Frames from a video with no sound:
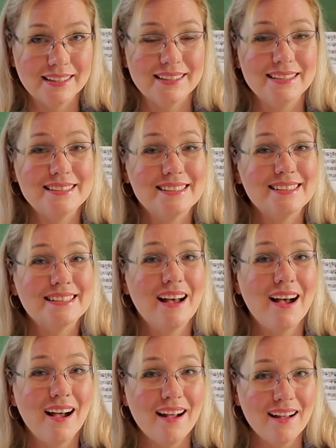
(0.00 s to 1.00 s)
It needs
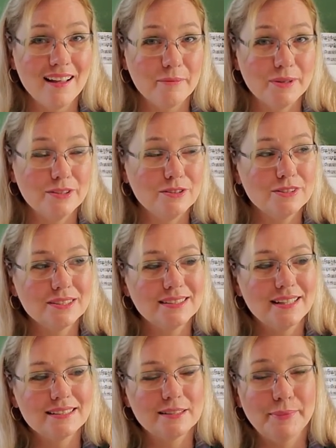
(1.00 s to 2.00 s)
time. It usually
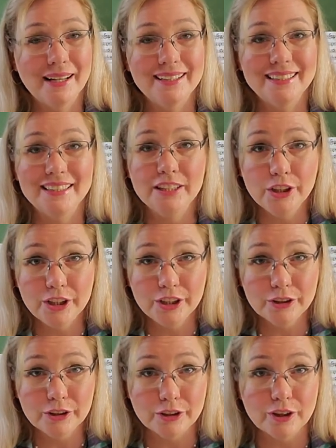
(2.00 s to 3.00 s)
takes about a
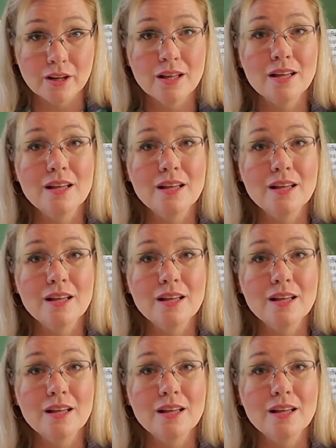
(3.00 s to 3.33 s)
year